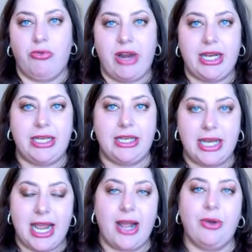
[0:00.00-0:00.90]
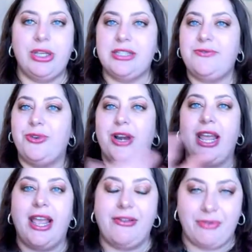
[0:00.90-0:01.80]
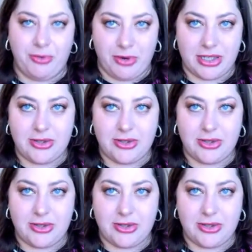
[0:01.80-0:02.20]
right now is for everyone.